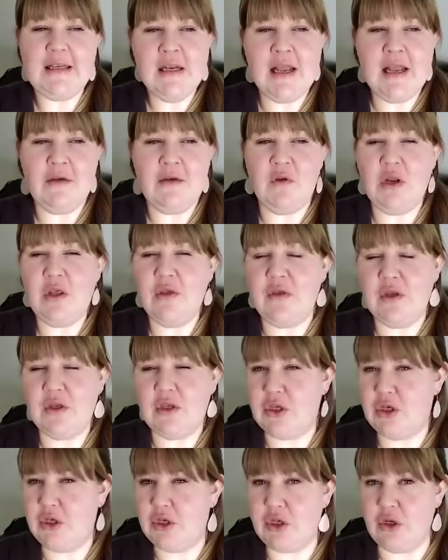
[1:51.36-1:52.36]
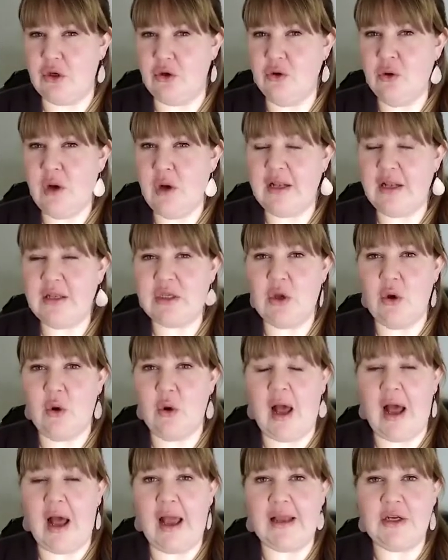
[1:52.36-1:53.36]
I didn't have anything to do. And
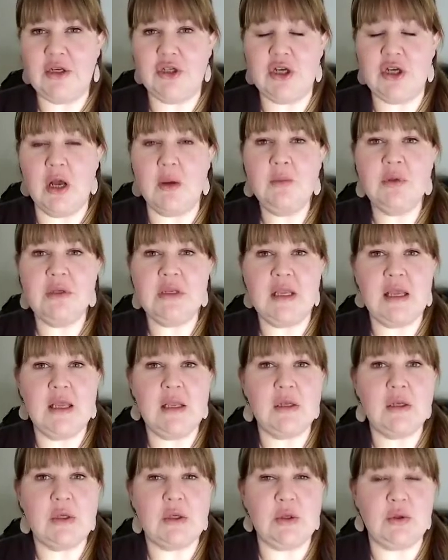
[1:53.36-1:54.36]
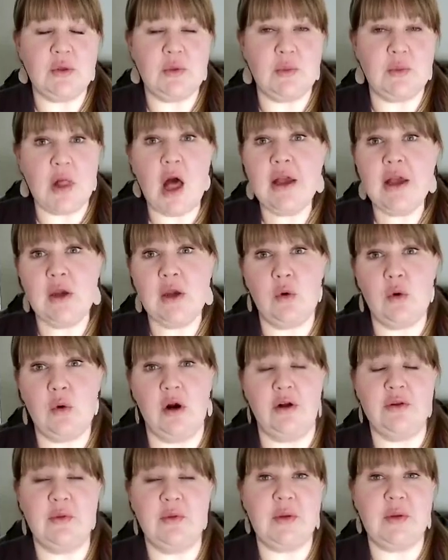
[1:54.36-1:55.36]
so I jumped into the blogging
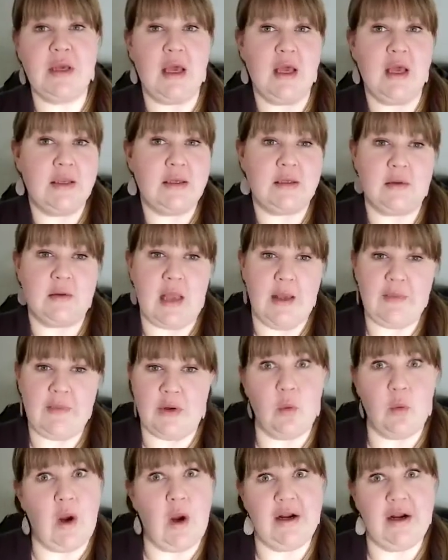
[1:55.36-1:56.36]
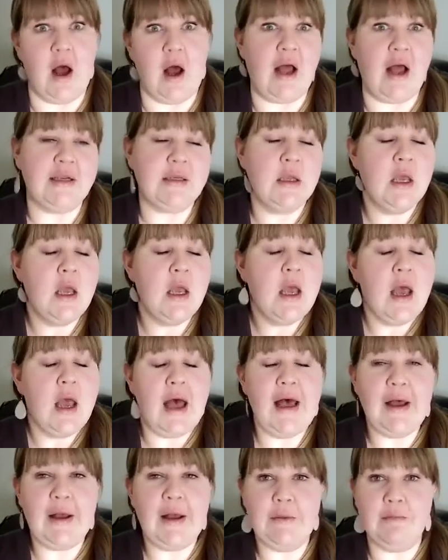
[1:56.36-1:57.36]
world because, I mean, why not?
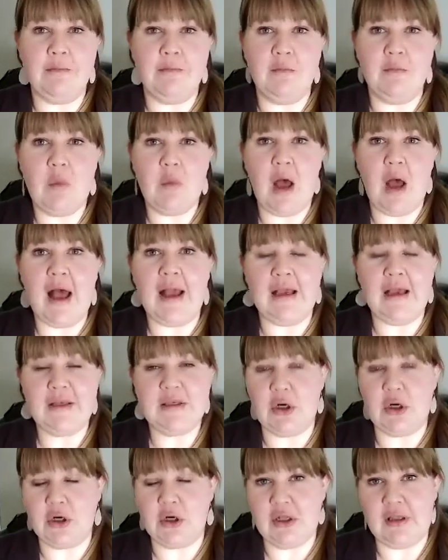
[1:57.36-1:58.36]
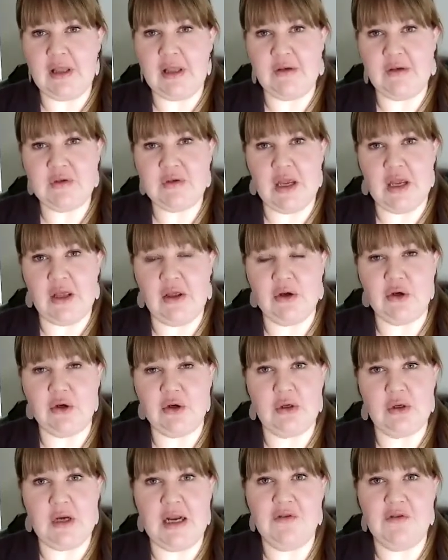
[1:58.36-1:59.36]
I started a lifestyle and
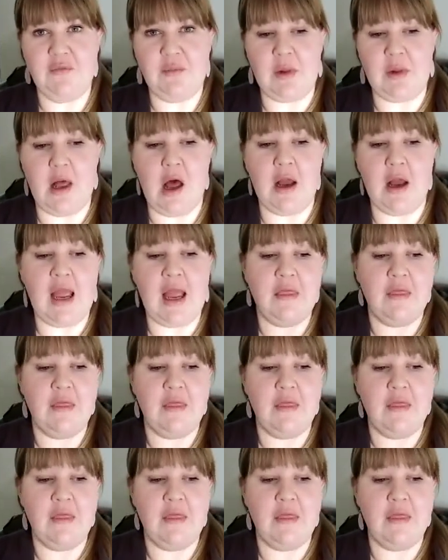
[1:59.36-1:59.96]
creative blog,